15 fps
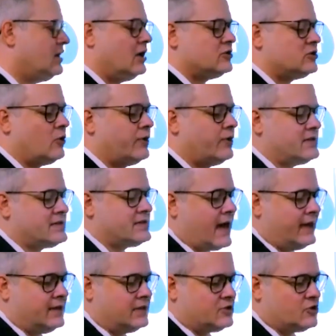So we
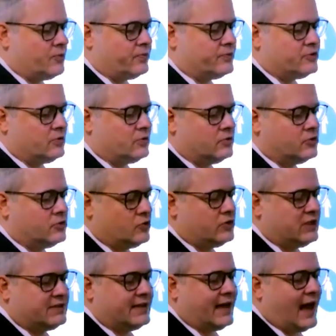decided to do
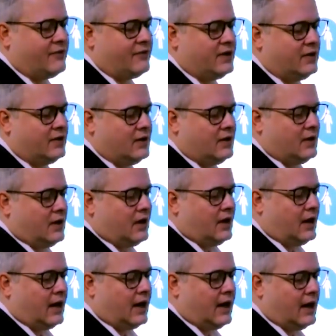the TAVI,
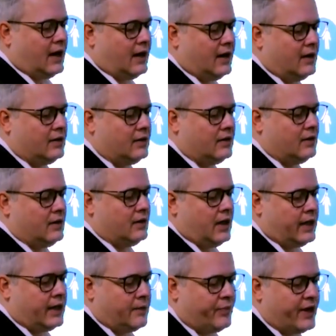
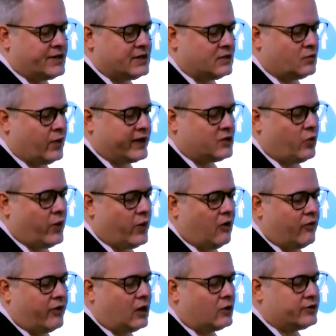and the patient went well
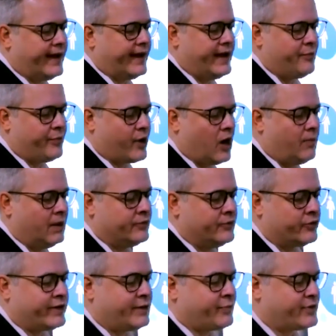without any problem
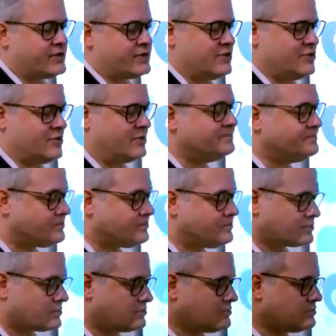during the procedure.
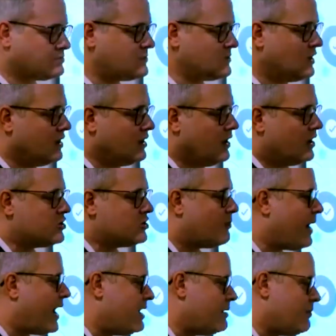So
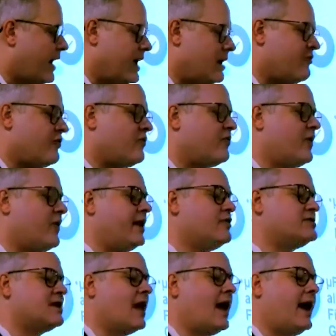my
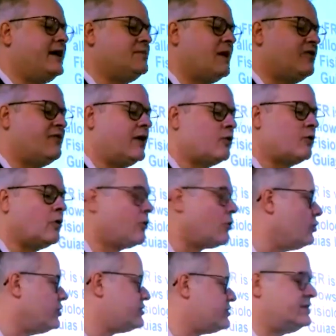final slide, my final
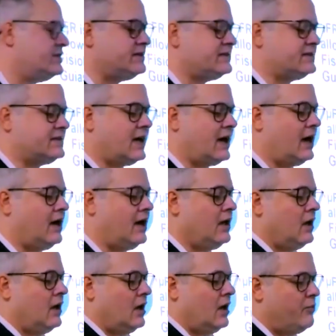conclusion is
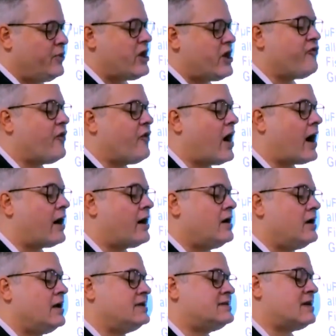
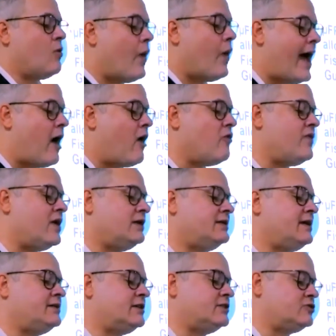MIFAR is a
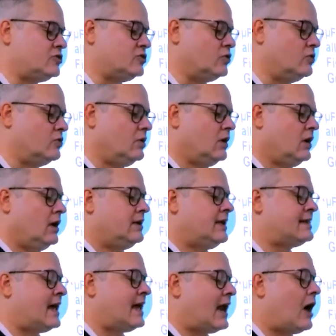well-validated tool
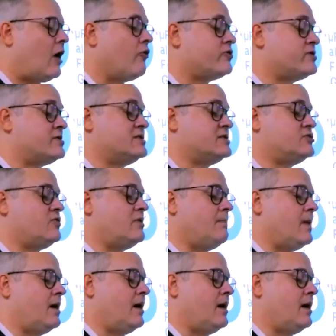that allows us to